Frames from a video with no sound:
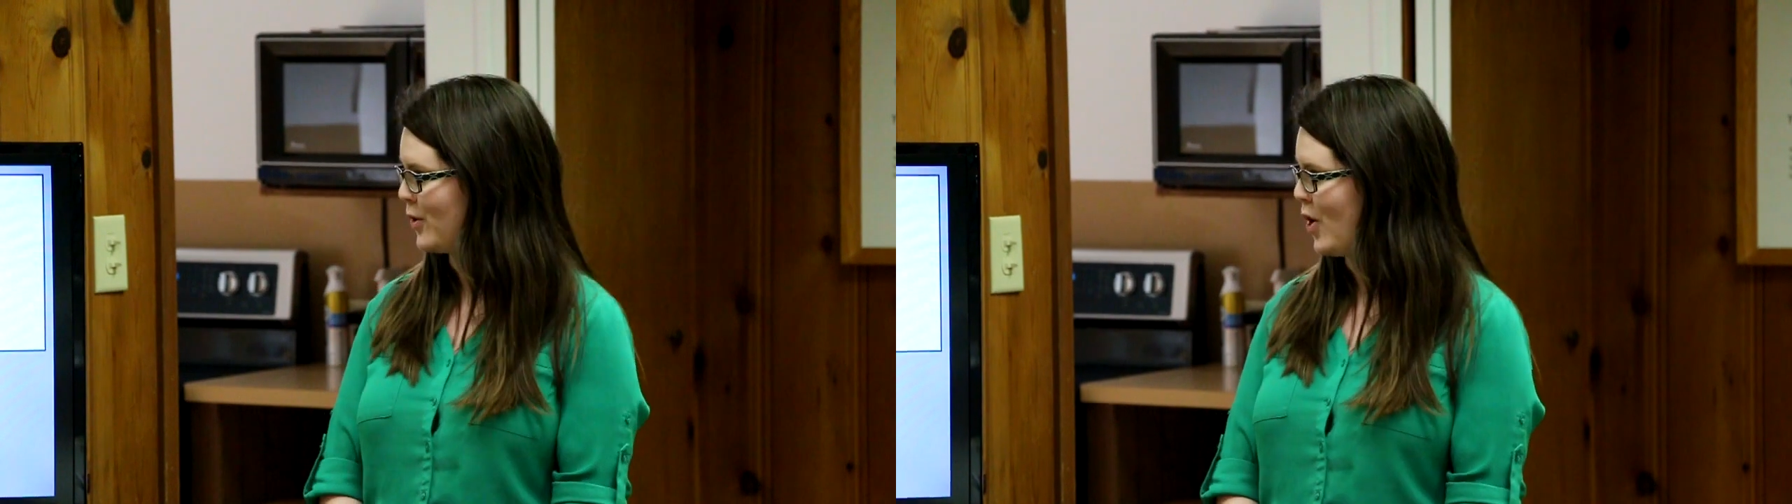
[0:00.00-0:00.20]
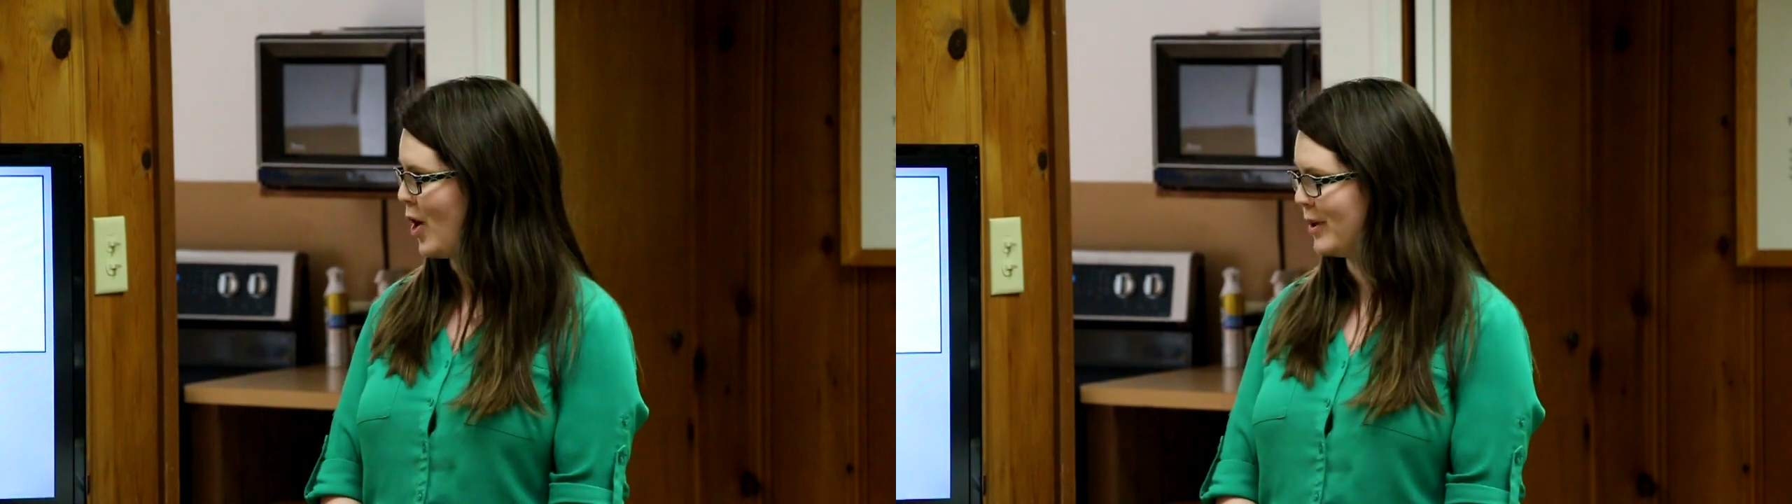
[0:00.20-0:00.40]

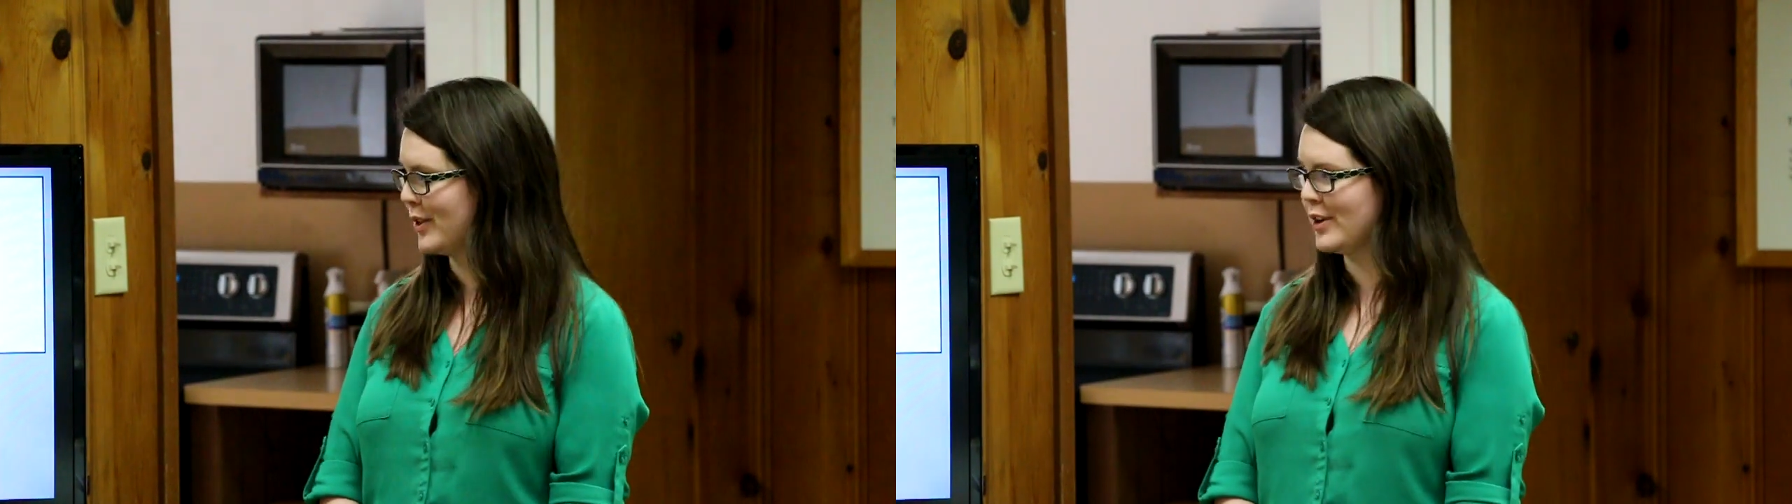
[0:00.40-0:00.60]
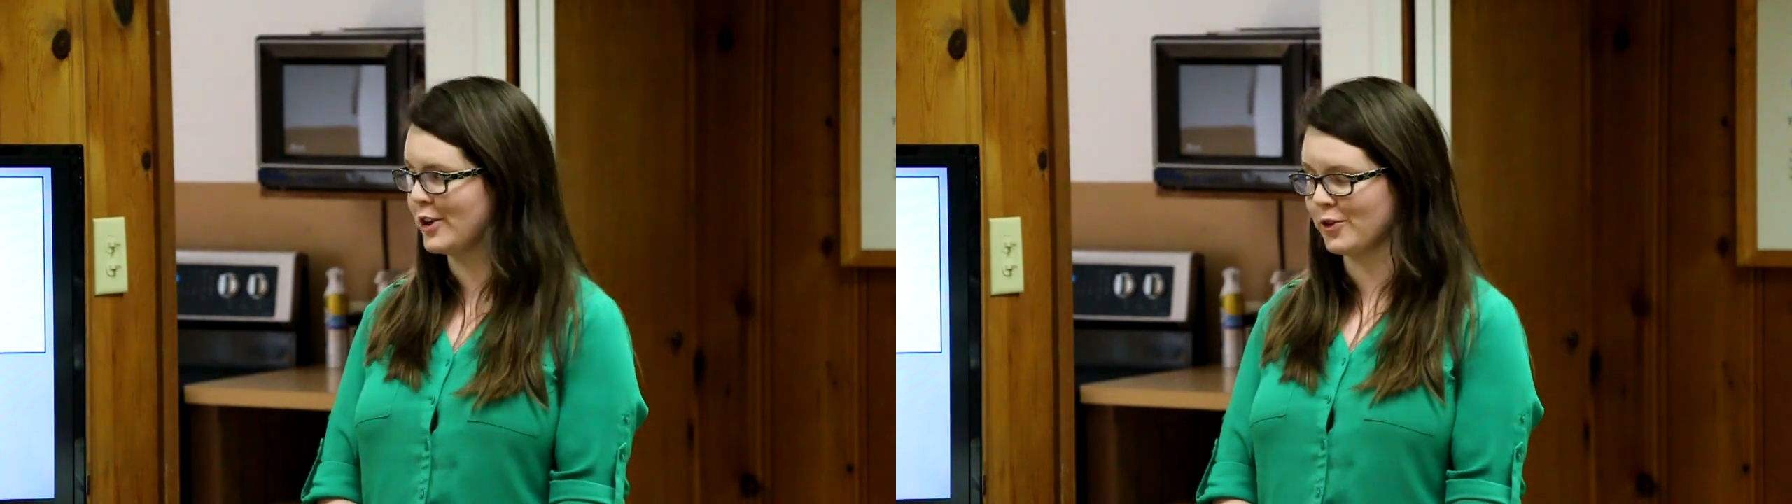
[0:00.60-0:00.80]
Oklahoma
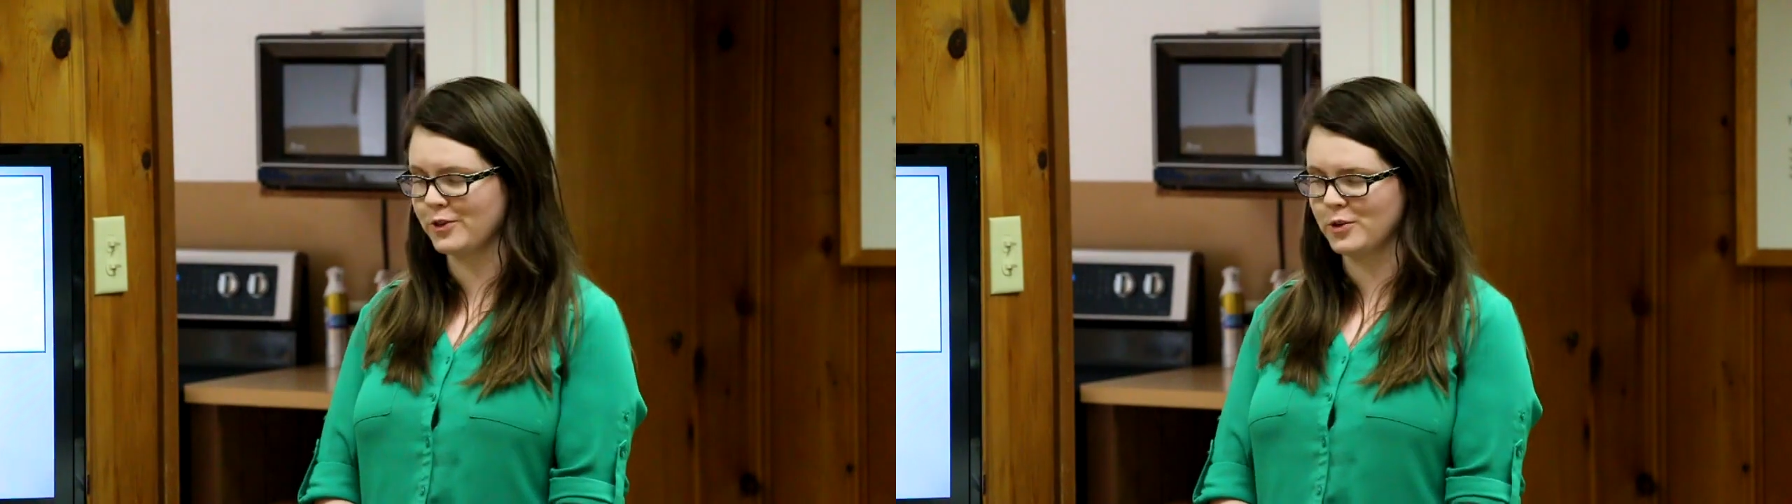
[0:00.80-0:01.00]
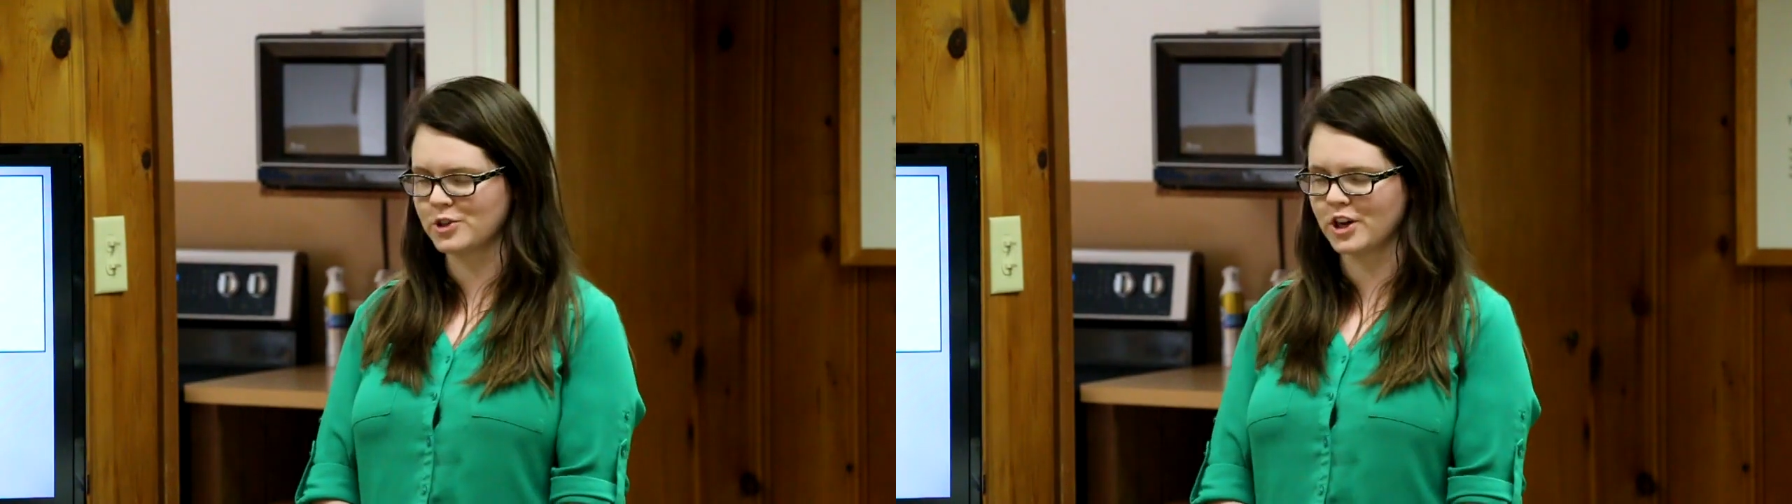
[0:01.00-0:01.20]
in the near
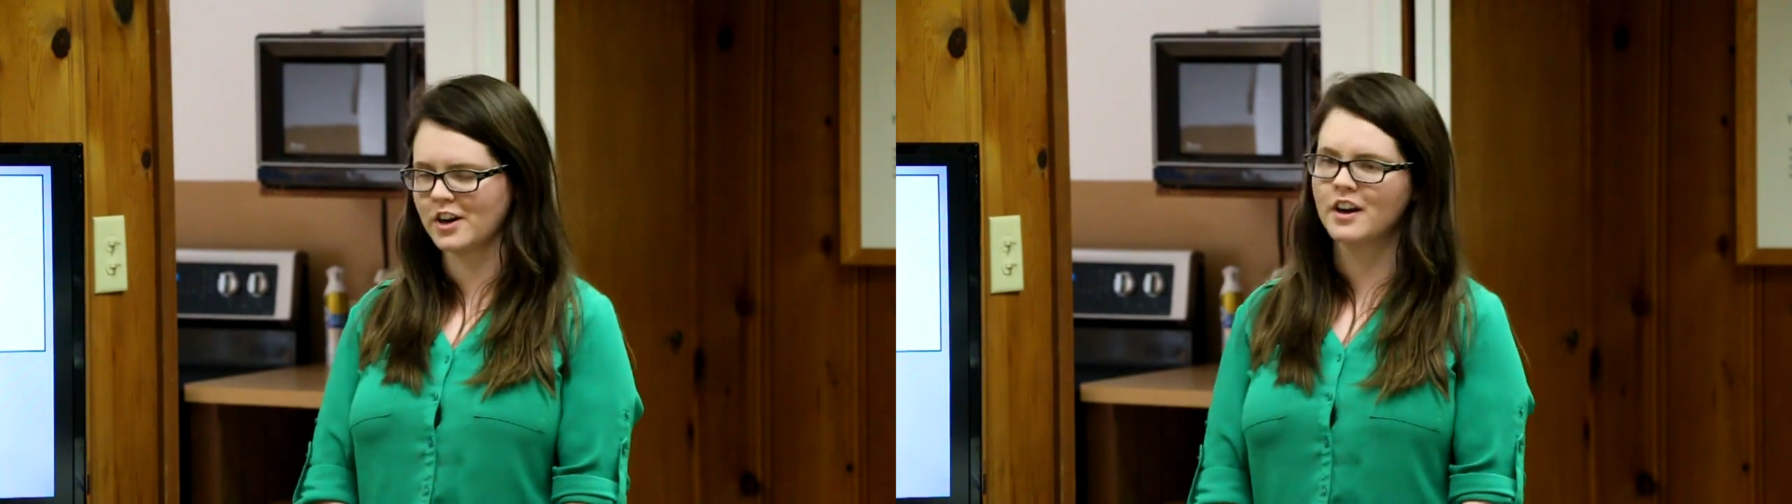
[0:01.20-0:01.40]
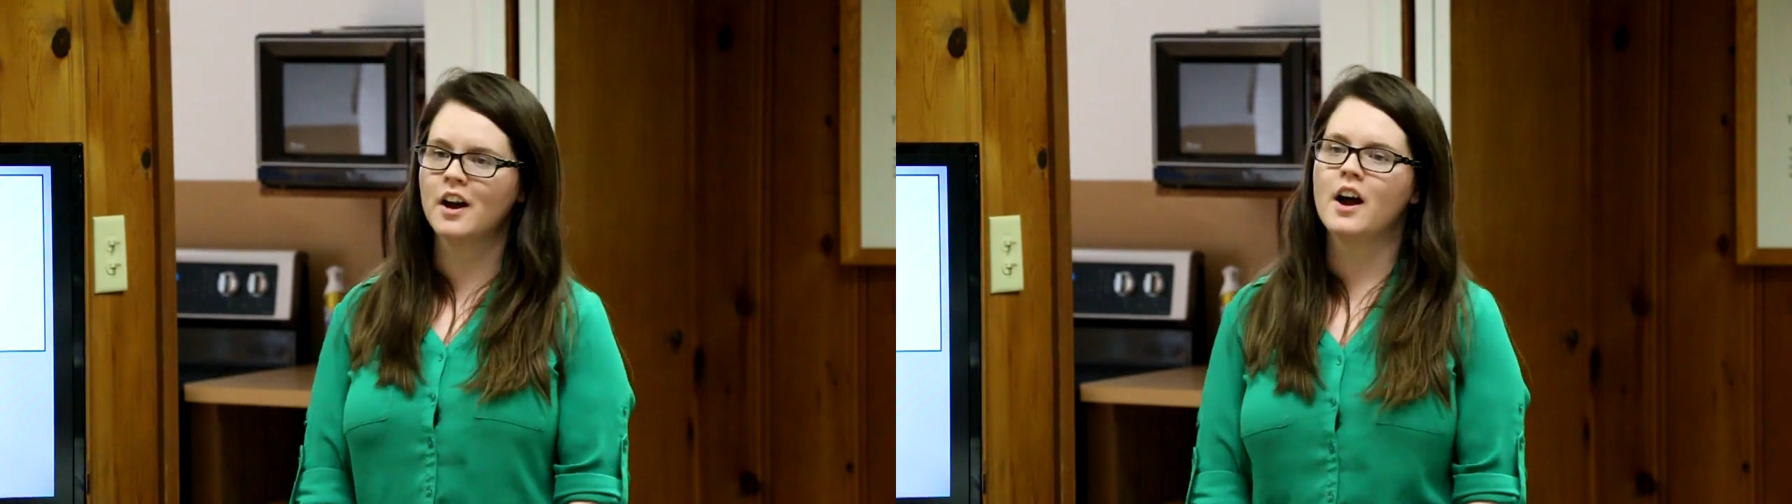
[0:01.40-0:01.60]

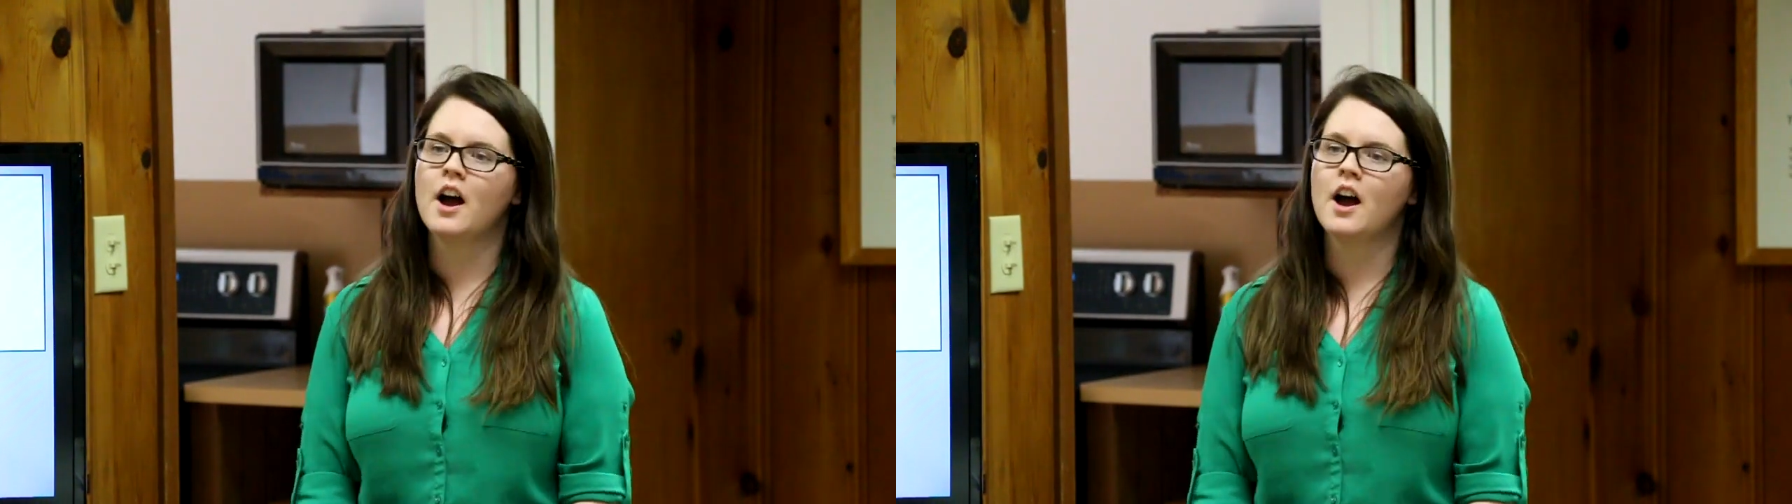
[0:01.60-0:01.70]
future.